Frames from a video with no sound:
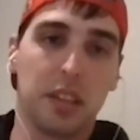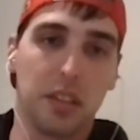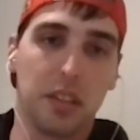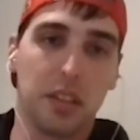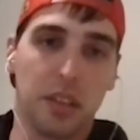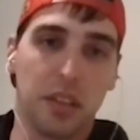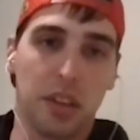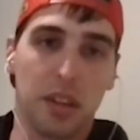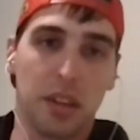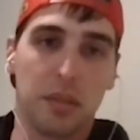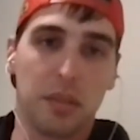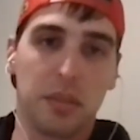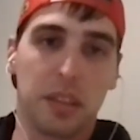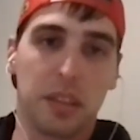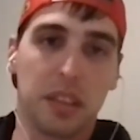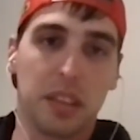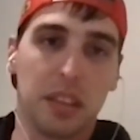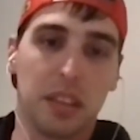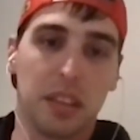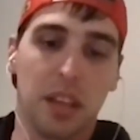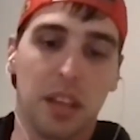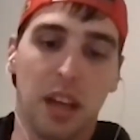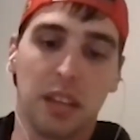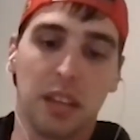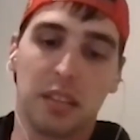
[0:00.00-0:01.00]
You know what I
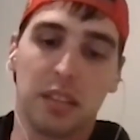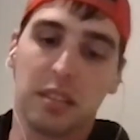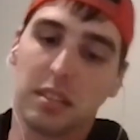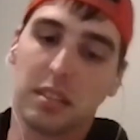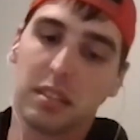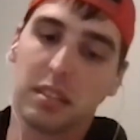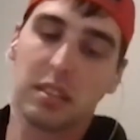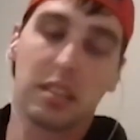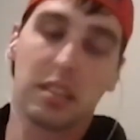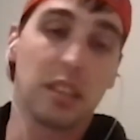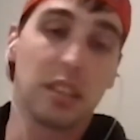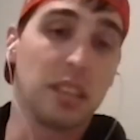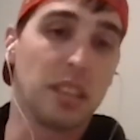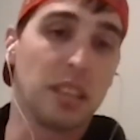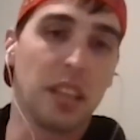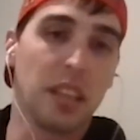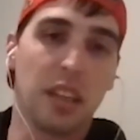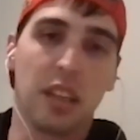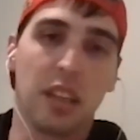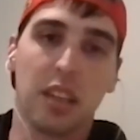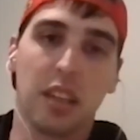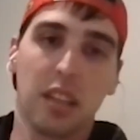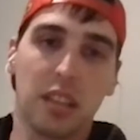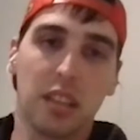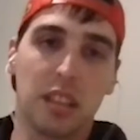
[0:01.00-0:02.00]
mean? I
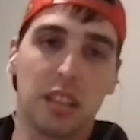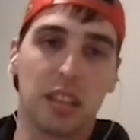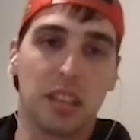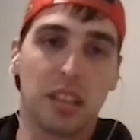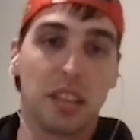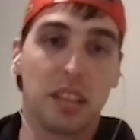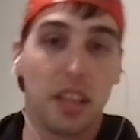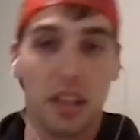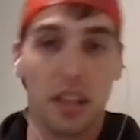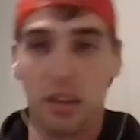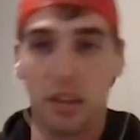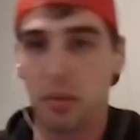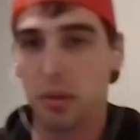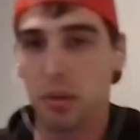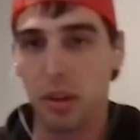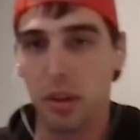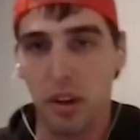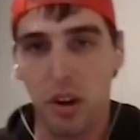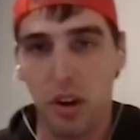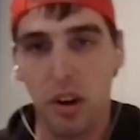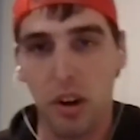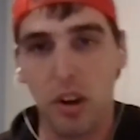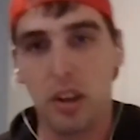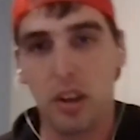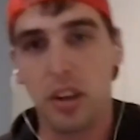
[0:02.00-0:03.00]
continue to work
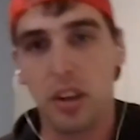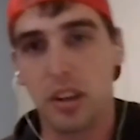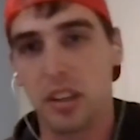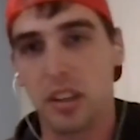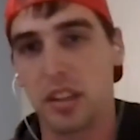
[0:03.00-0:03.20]
harder.